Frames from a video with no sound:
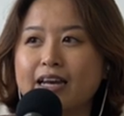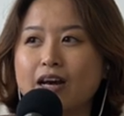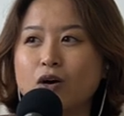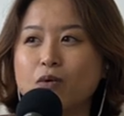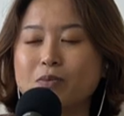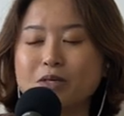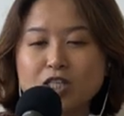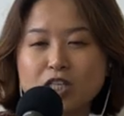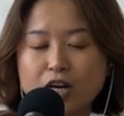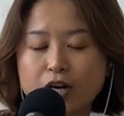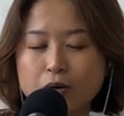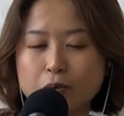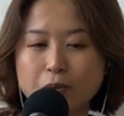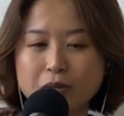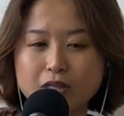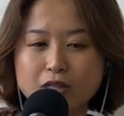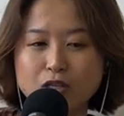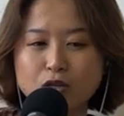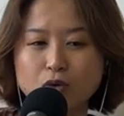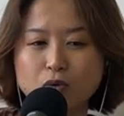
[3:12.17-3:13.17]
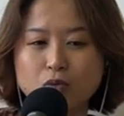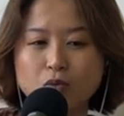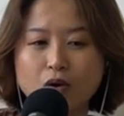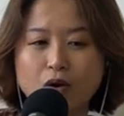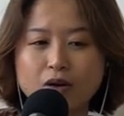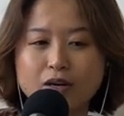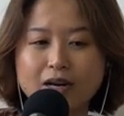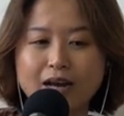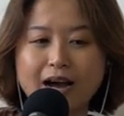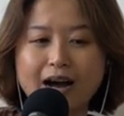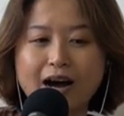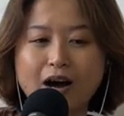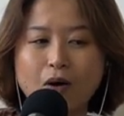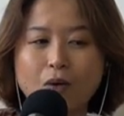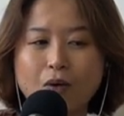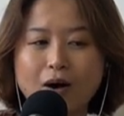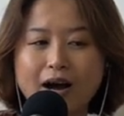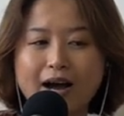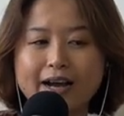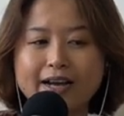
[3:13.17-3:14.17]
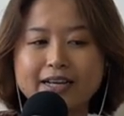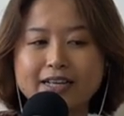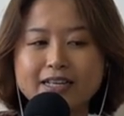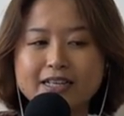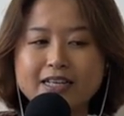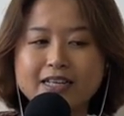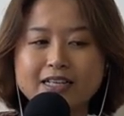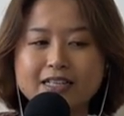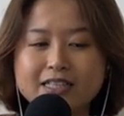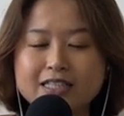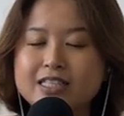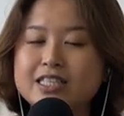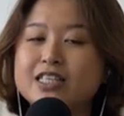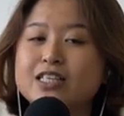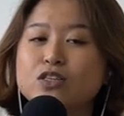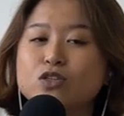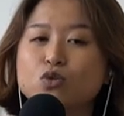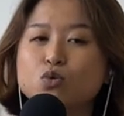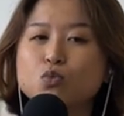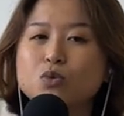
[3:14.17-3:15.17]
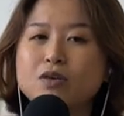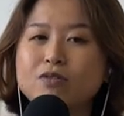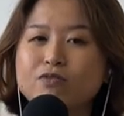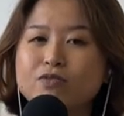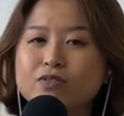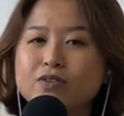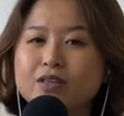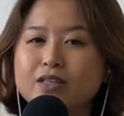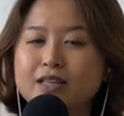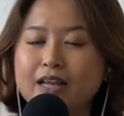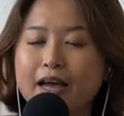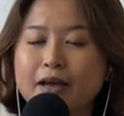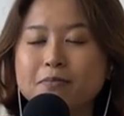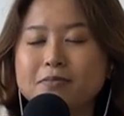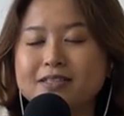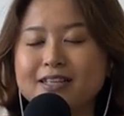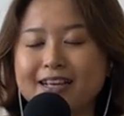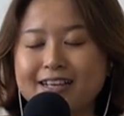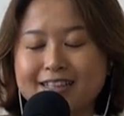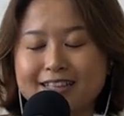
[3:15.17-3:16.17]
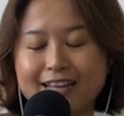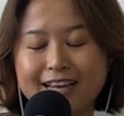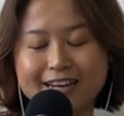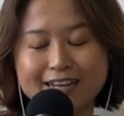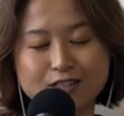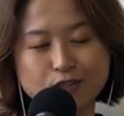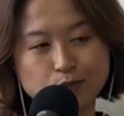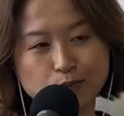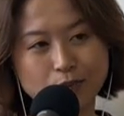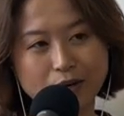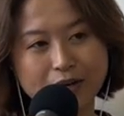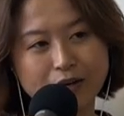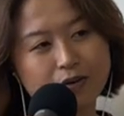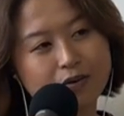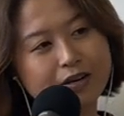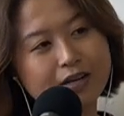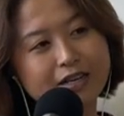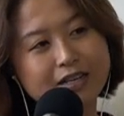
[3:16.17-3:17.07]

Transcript: I'll be sharing with you on how I deal with times like that as well.